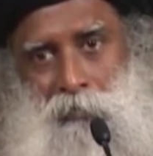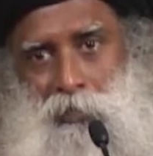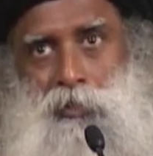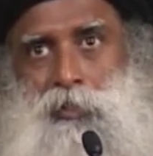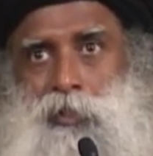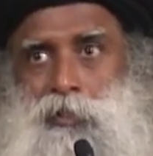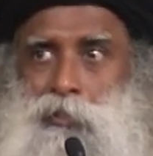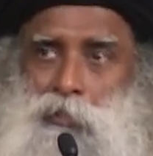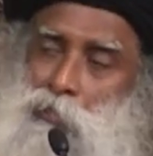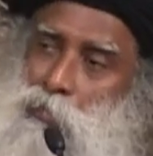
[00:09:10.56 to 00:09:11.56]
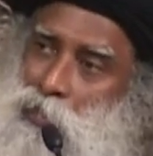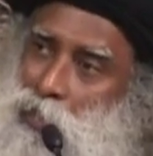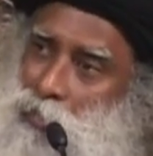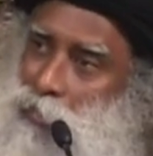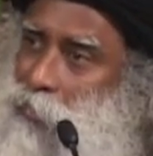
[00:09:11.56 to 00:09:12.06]
lost control over
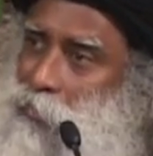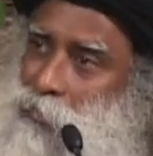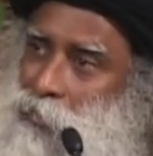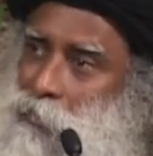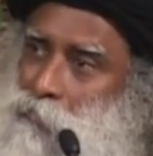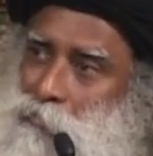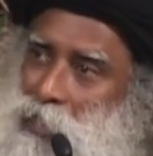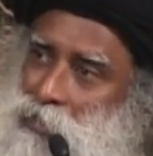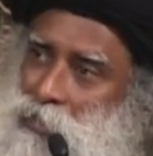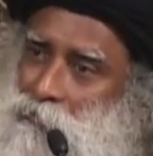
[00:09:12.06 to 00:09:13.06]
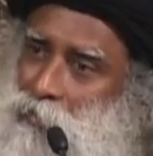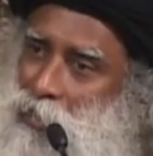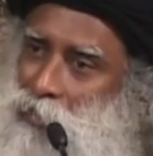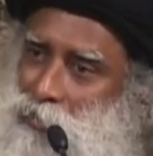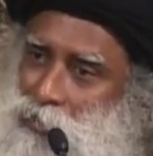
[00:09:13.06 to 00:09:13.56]
their mental
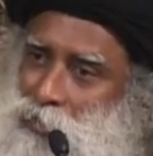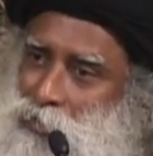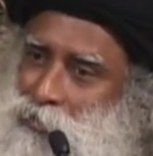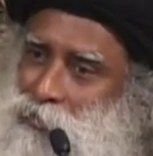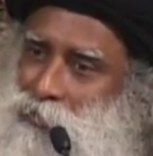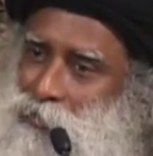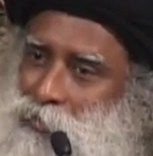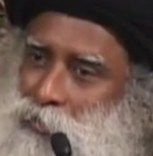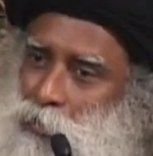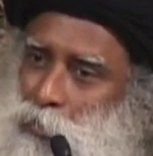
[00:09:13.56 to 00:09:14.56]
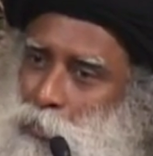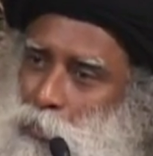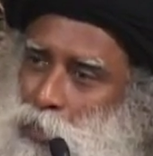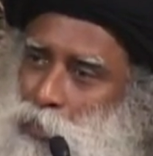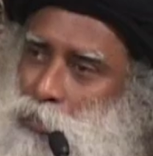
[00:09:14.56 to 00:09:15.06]
faculty,
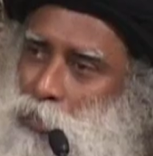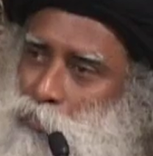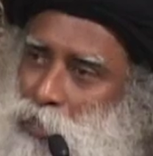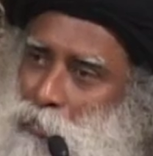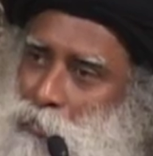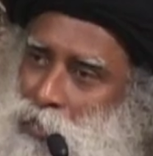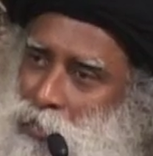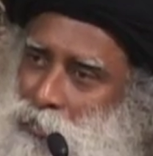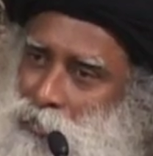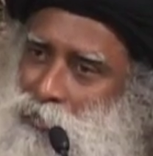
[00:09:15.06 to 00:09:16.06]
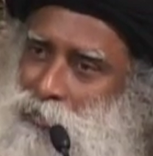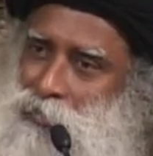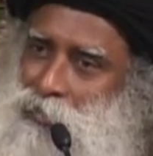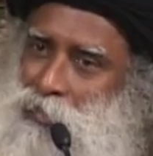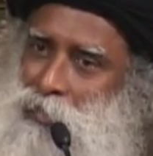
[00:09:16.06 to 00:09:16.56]
what should have been a miracle,
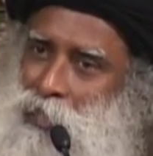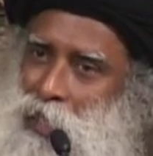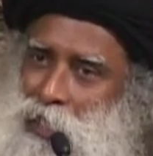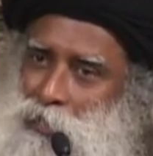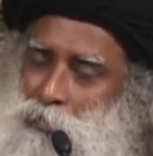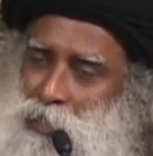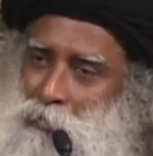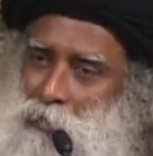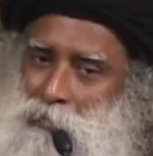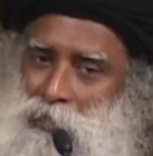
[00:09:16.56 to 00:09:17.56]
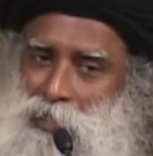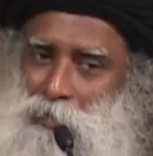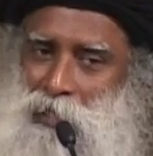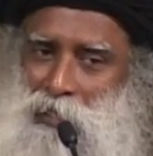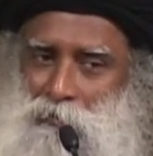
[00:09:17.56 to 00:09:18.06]
has become a misery
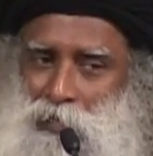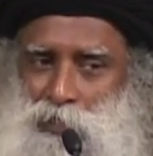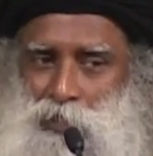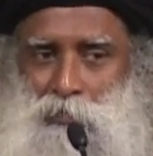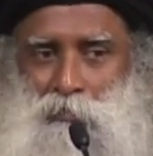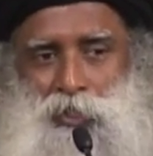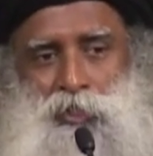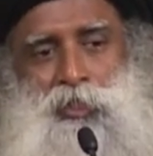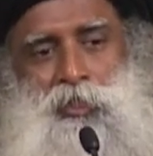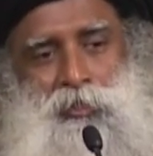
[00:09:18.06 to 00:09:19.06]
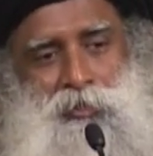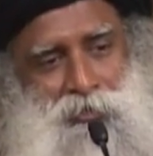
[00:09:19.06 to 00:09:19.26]
manufacturing machine.